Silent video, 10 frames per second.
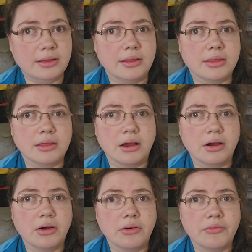
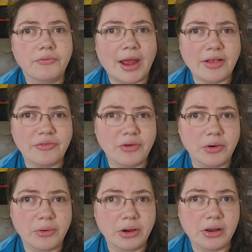so fast
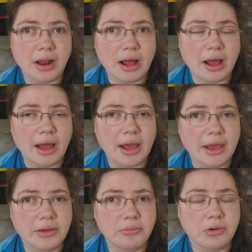forward,
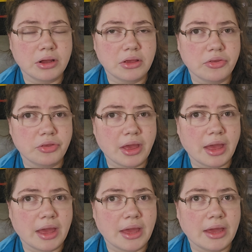I was
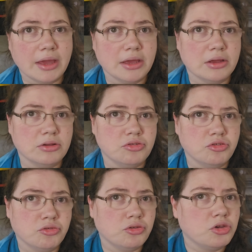a
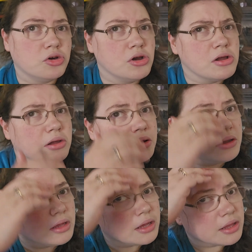junior
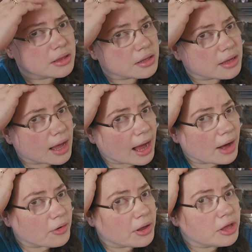in
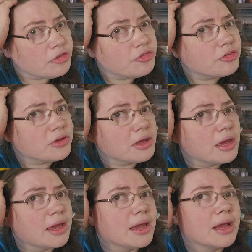college
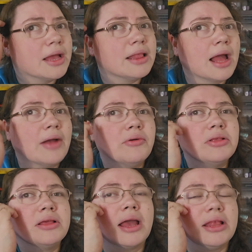and I
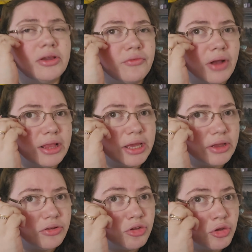was getting
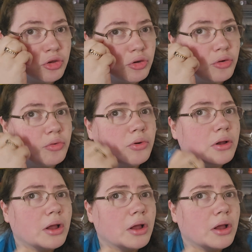ready to